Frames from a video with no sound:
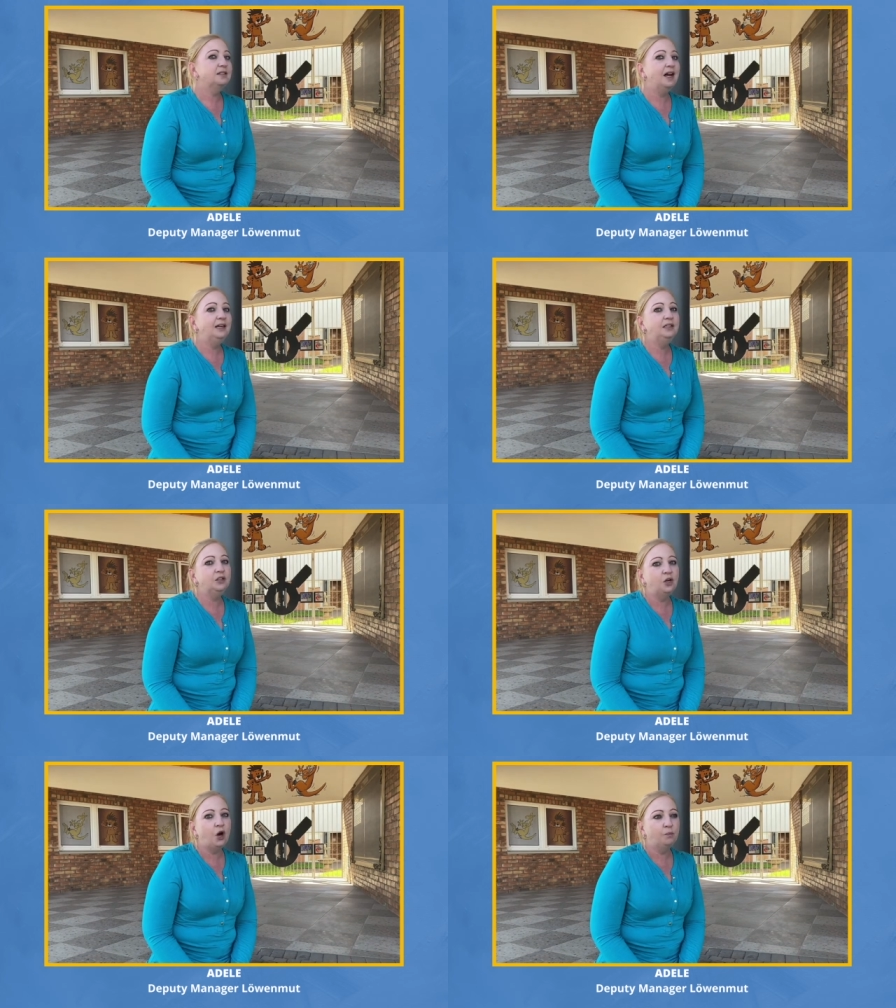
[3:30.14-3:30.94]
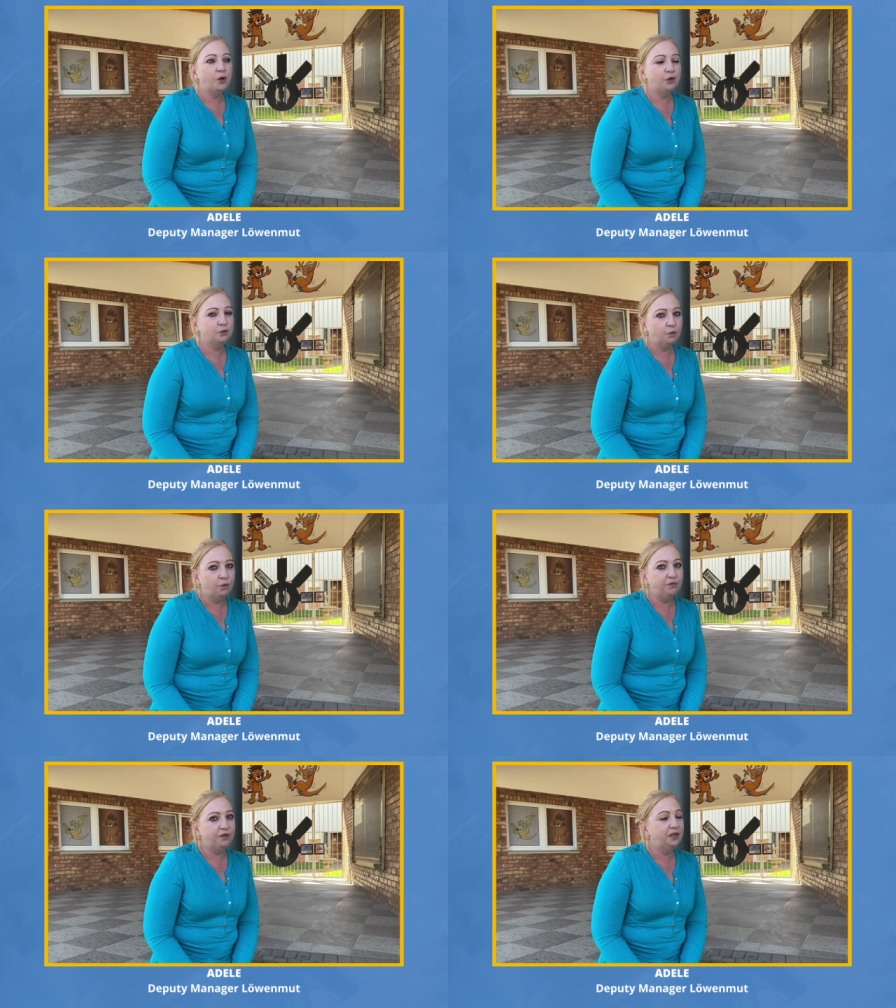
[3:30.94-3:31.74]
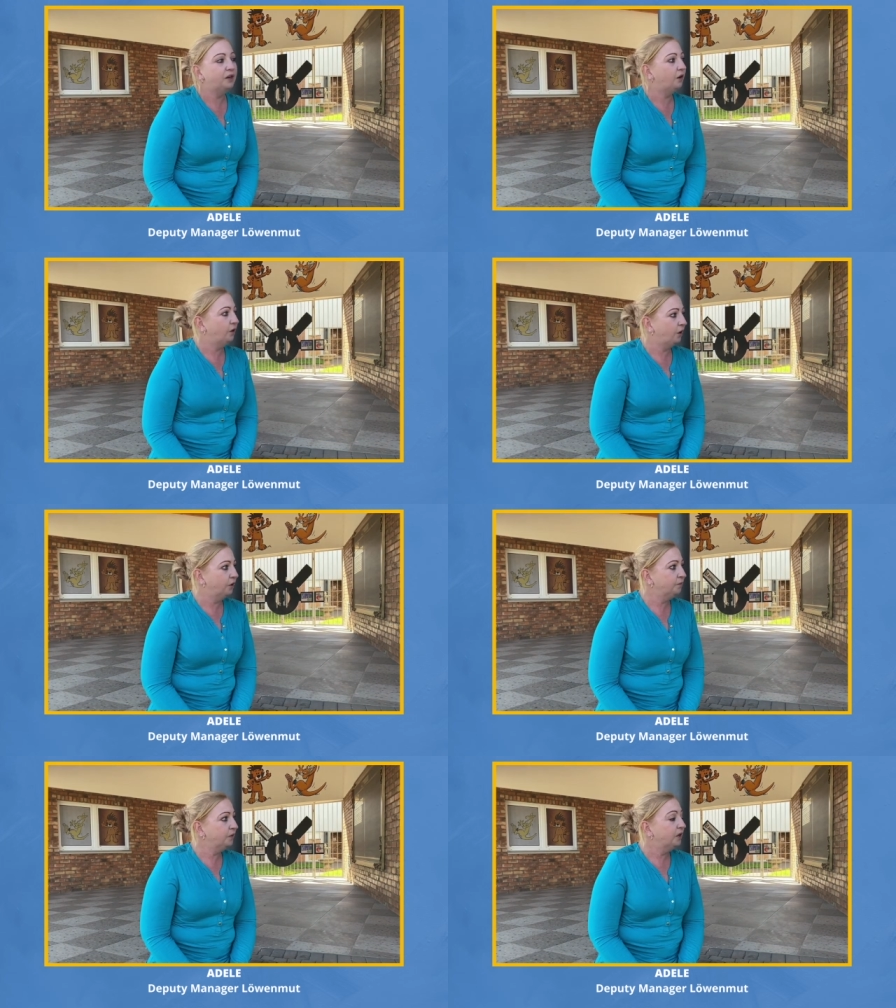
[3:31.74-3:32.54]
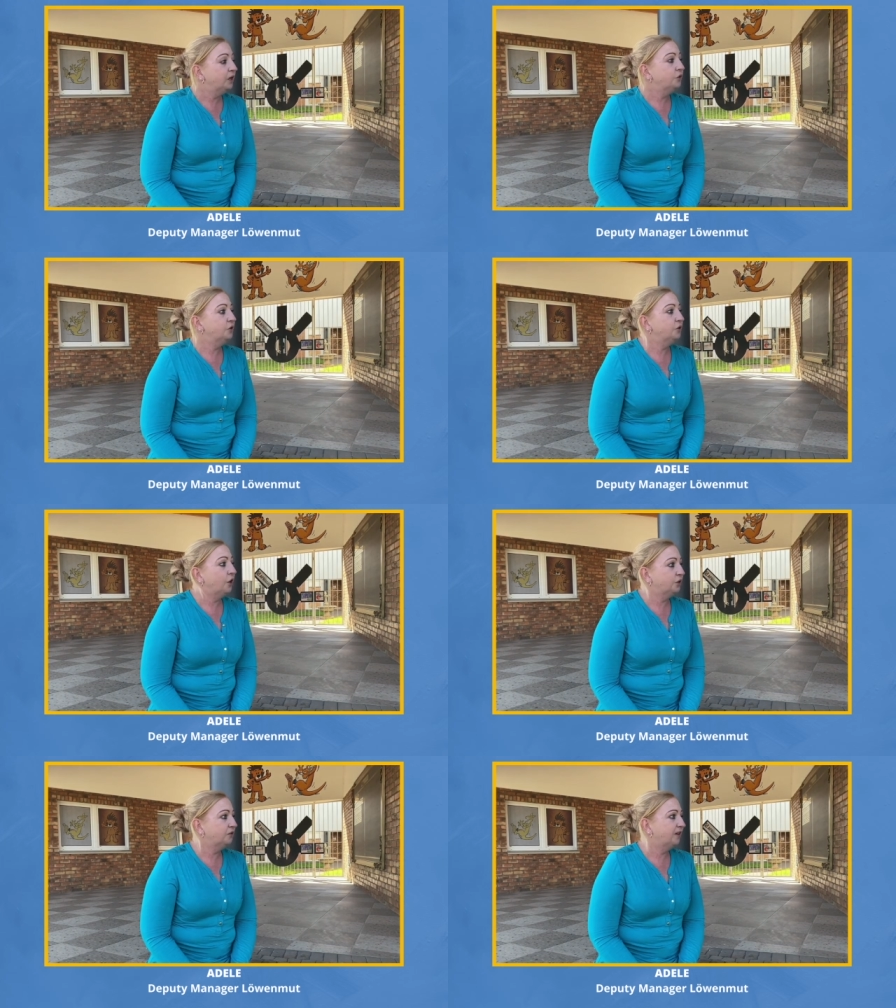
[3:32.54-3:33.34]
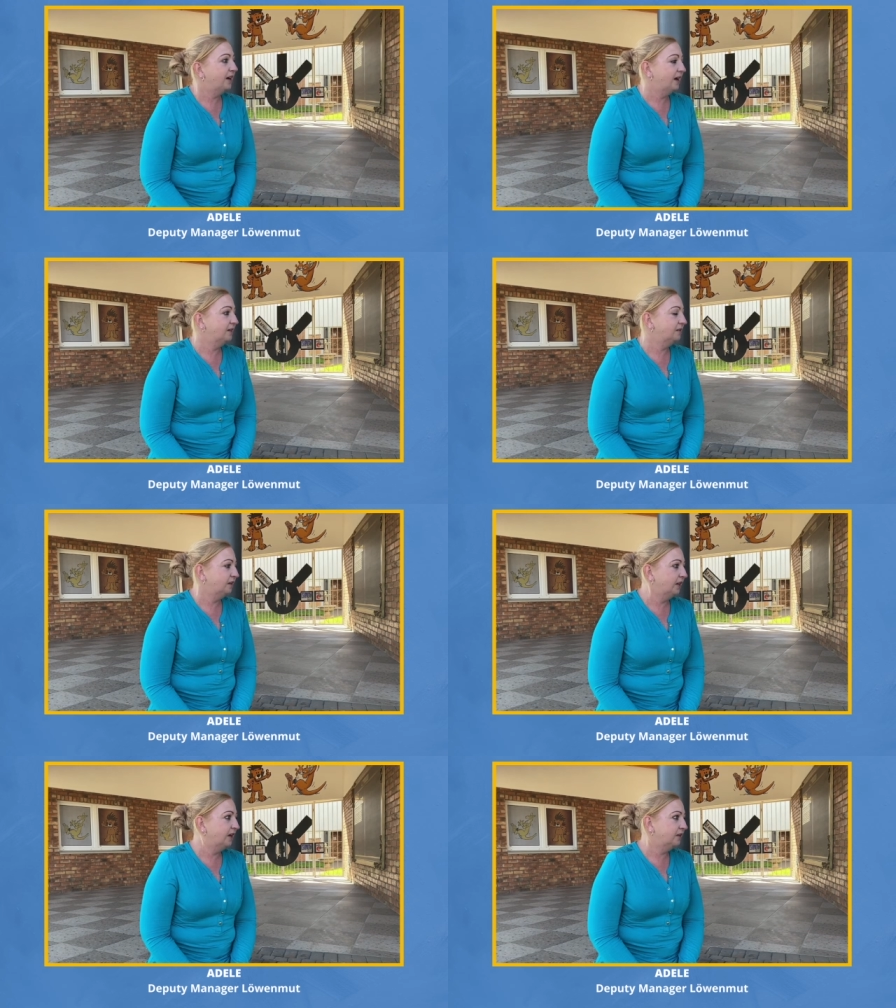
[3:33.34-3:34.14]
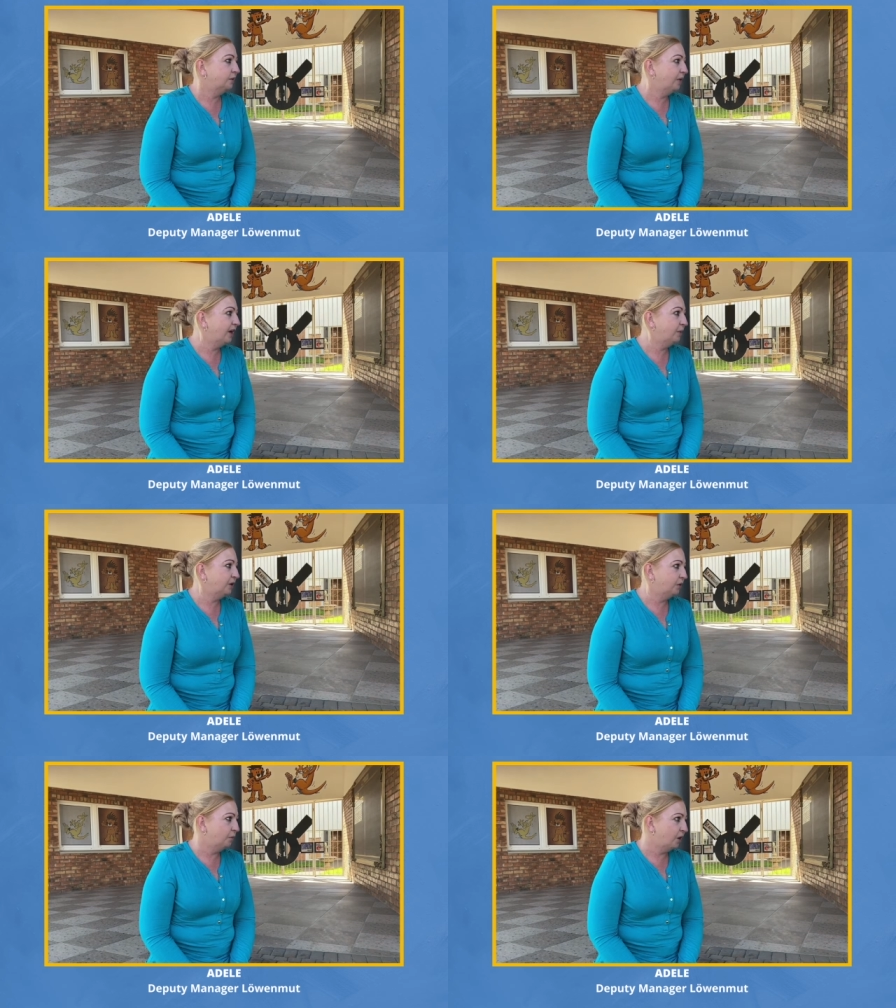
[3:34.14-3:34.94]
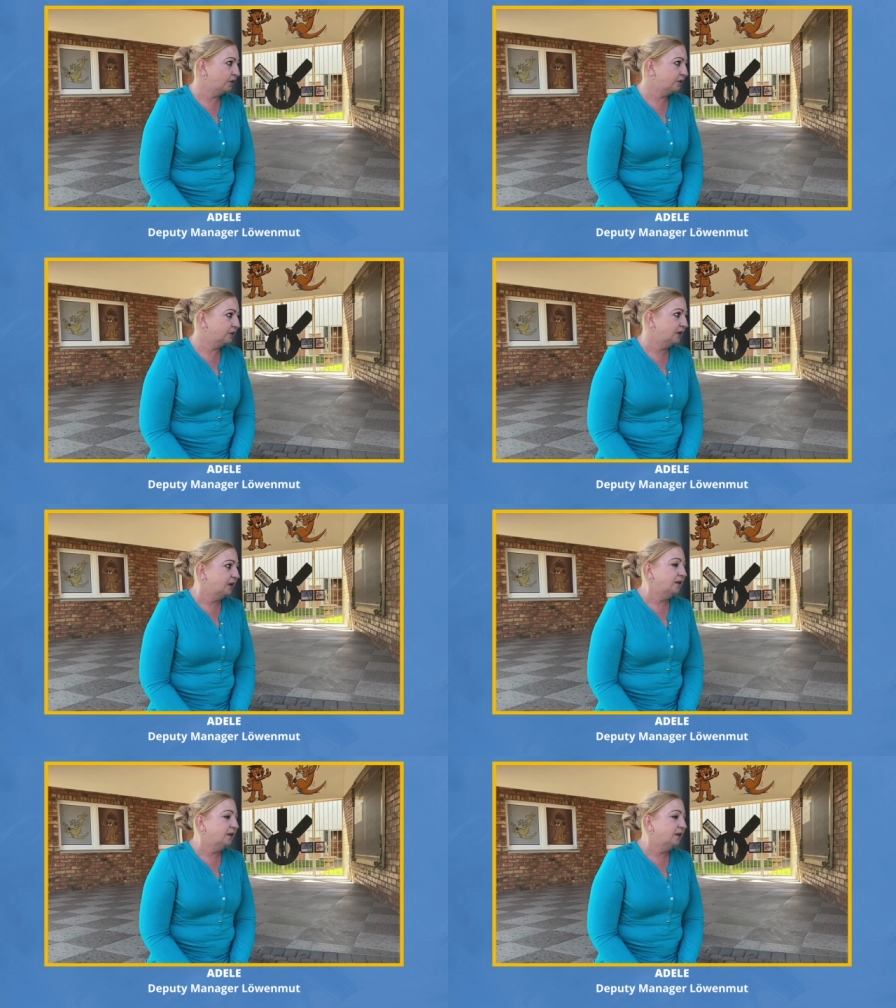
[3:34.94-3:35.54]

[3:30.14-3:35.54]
the silent alarm goes off in our home to notify us that there is a baby in the box.